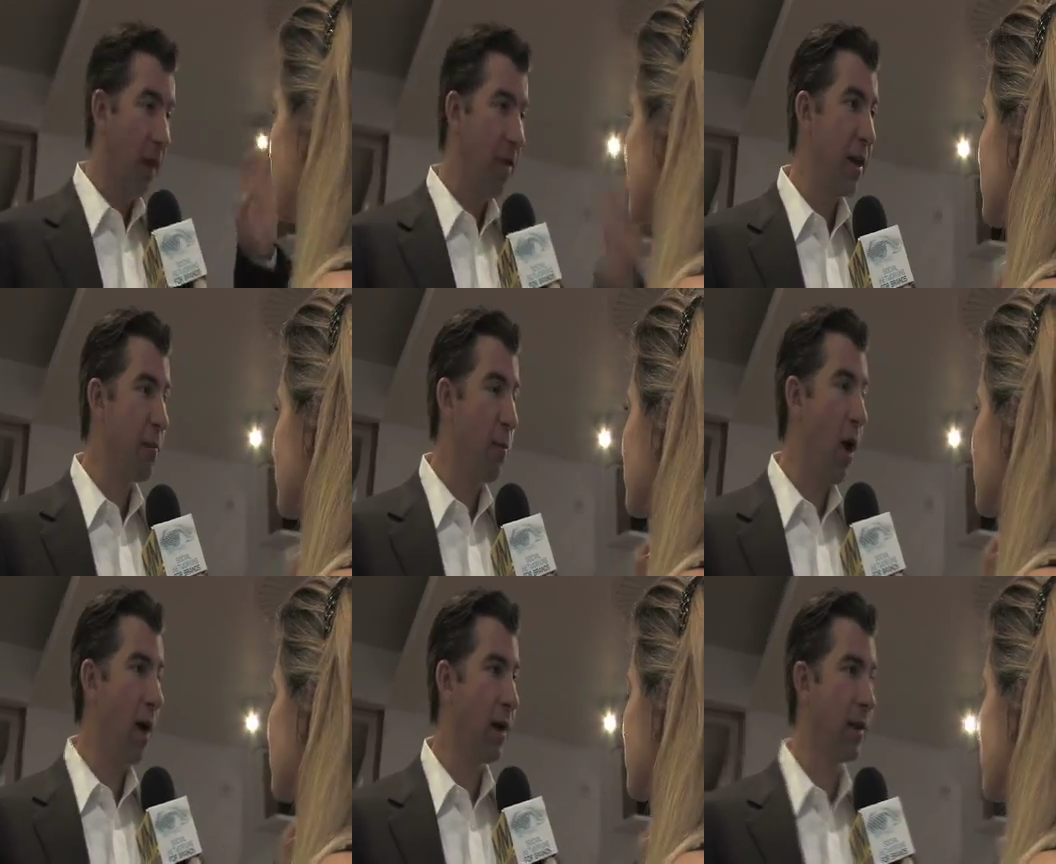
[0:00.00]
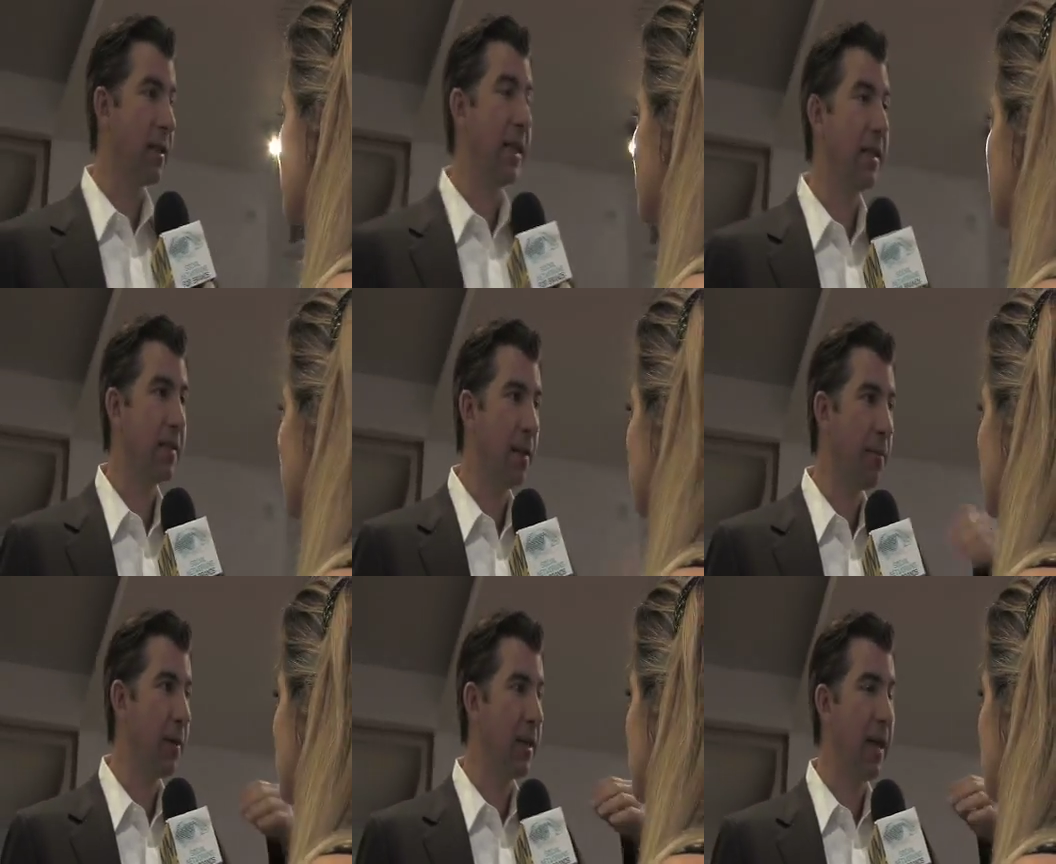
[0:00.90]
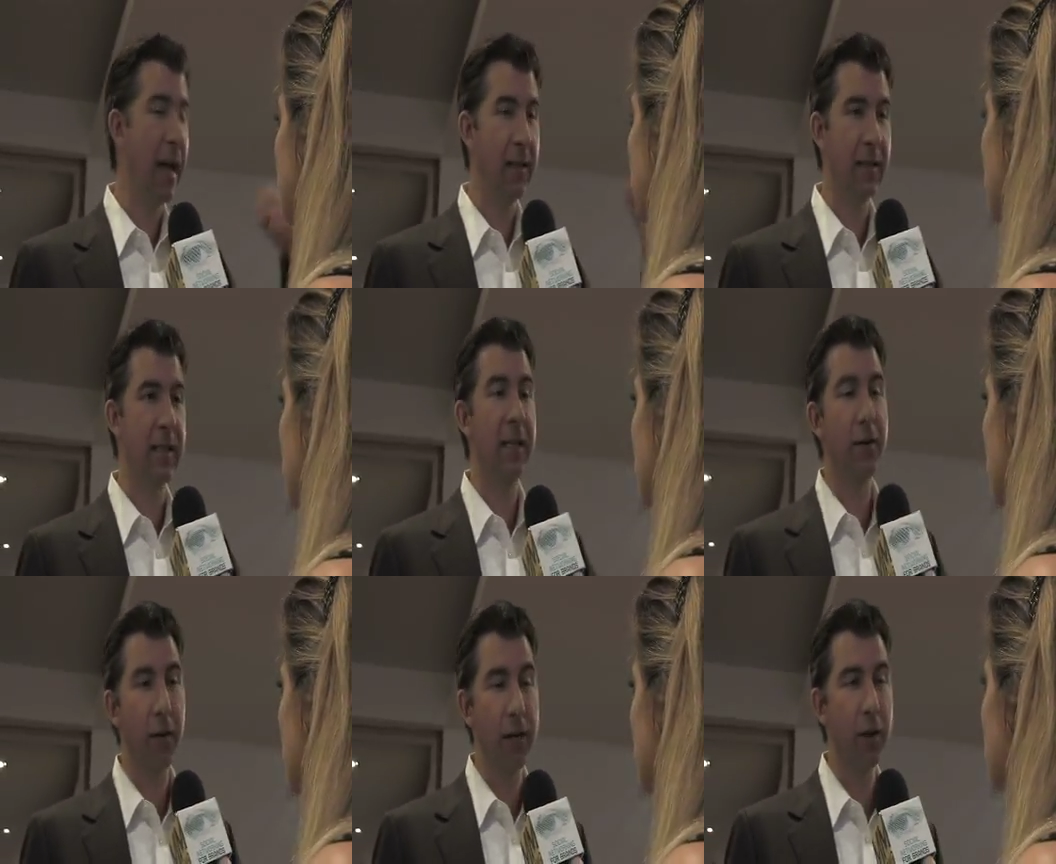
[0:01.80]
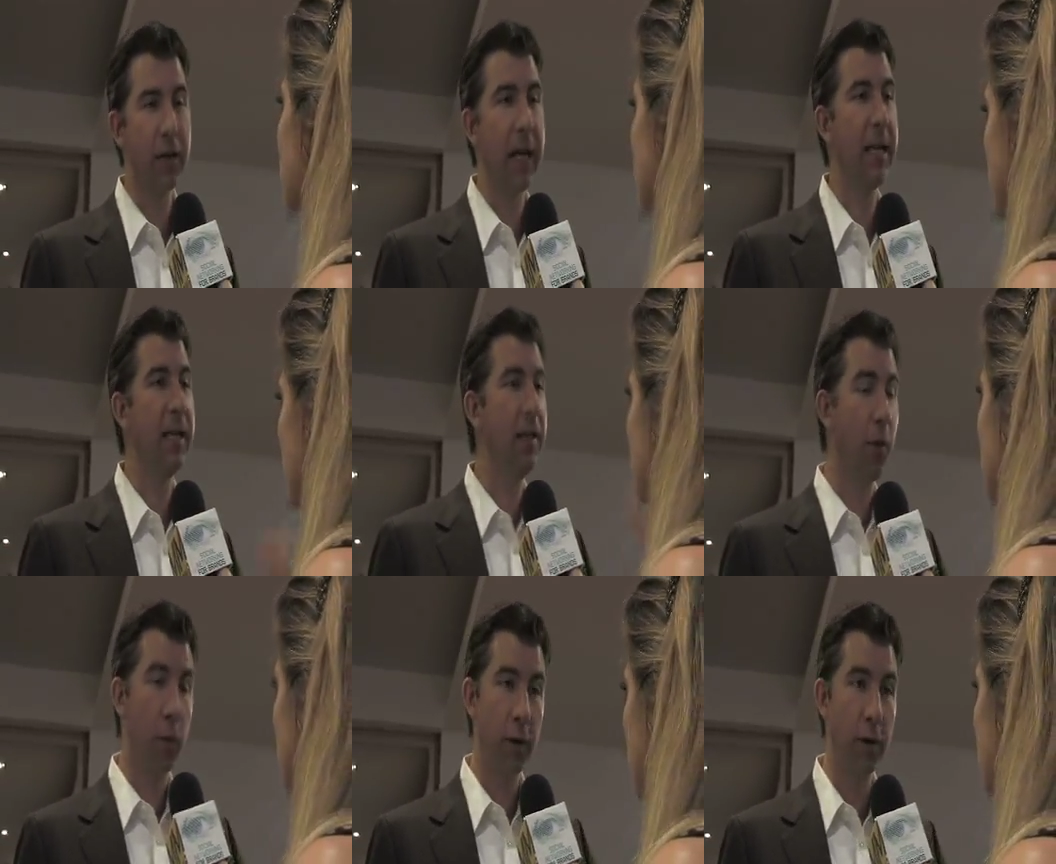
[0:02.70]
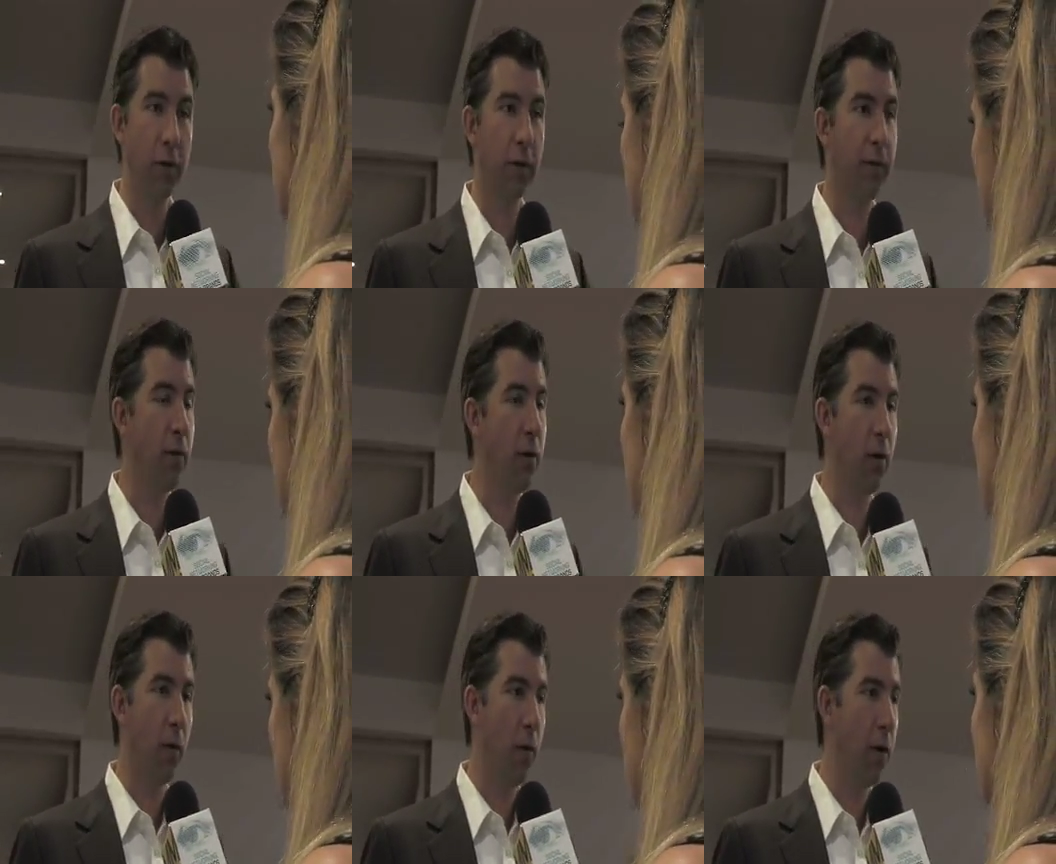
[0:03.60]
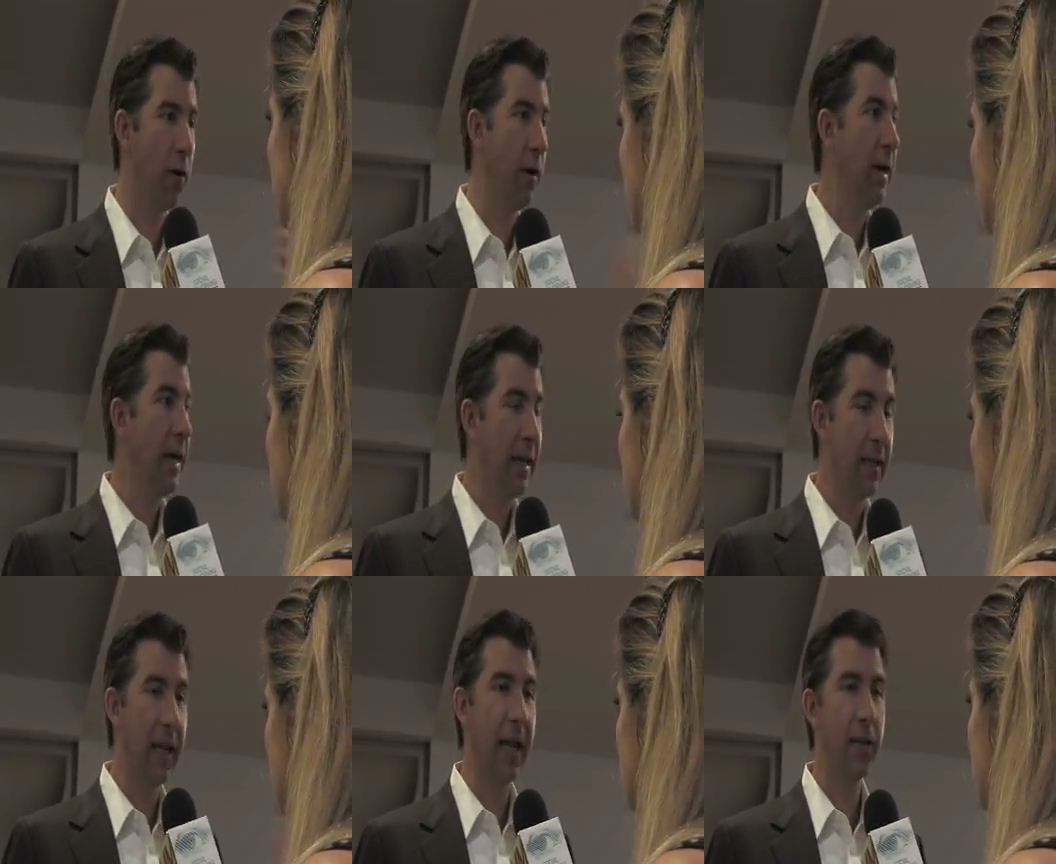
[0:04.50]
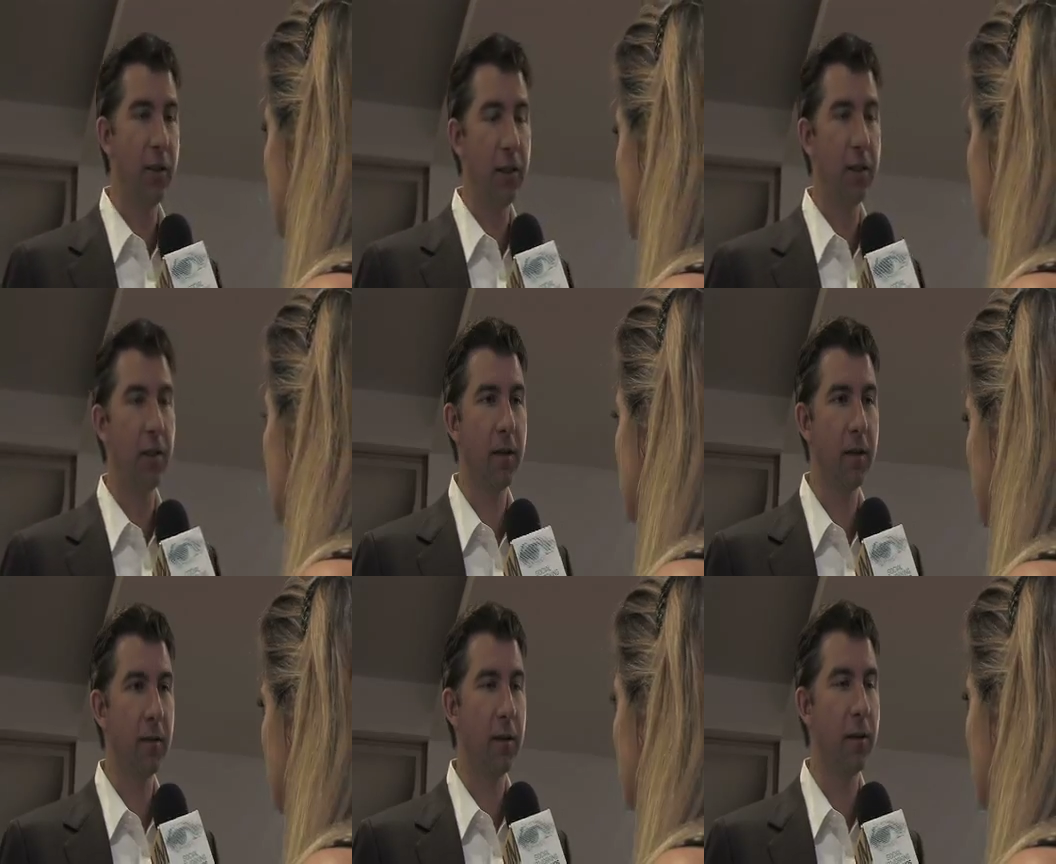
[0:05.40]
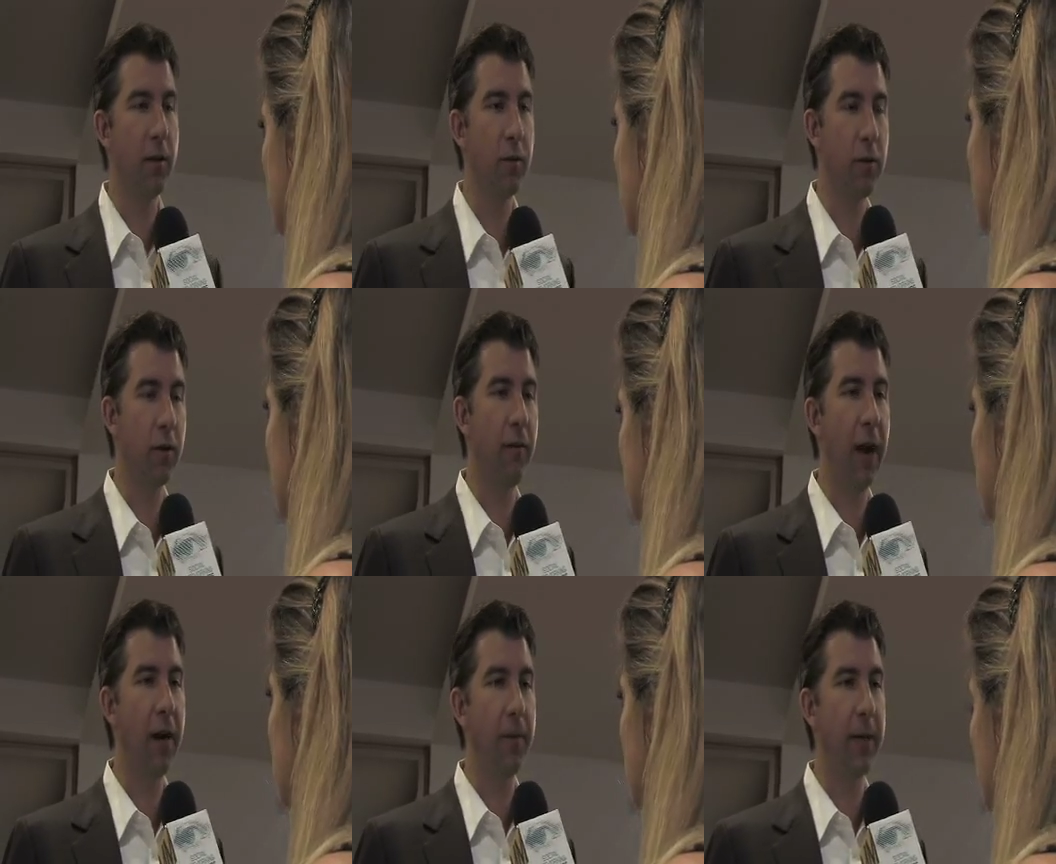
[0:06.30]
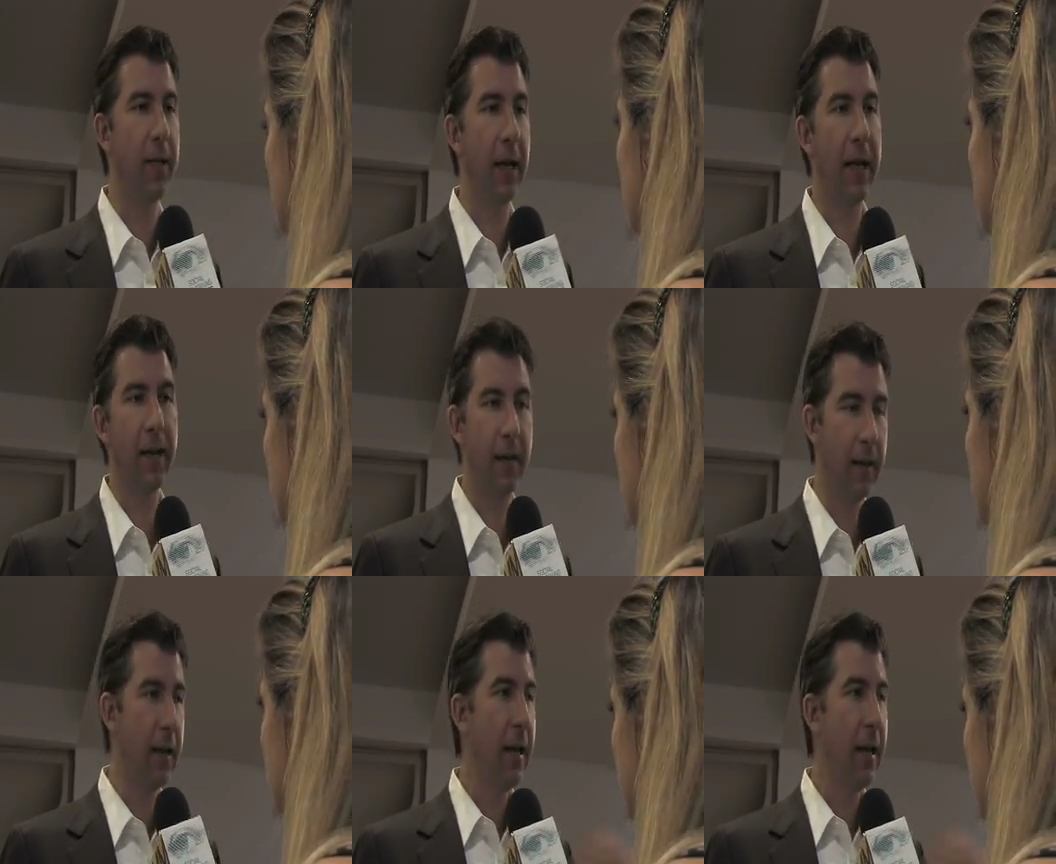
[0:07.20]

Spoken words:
their product in something that is either entertaining or useful or engaging to the user environment, and